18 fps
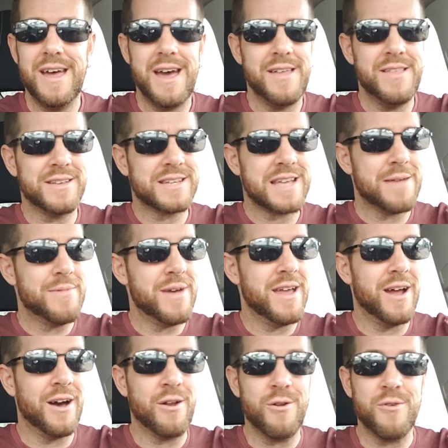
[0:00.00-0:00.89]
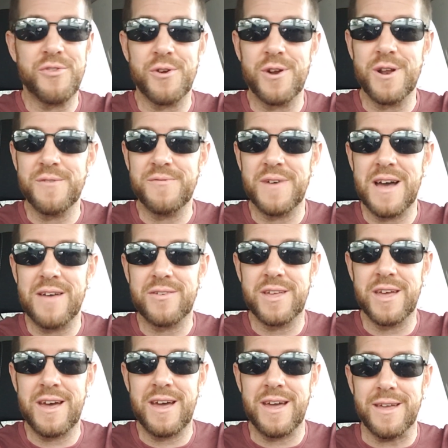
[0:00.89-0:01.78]
And this guy made
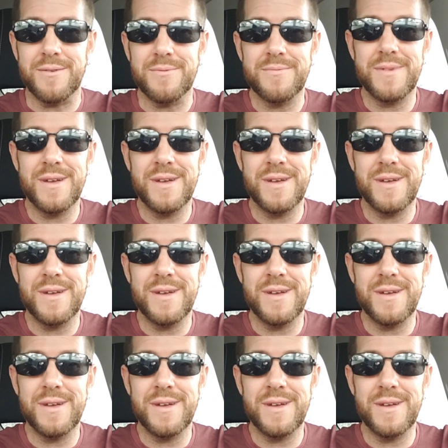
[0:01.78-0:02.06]
$135,000.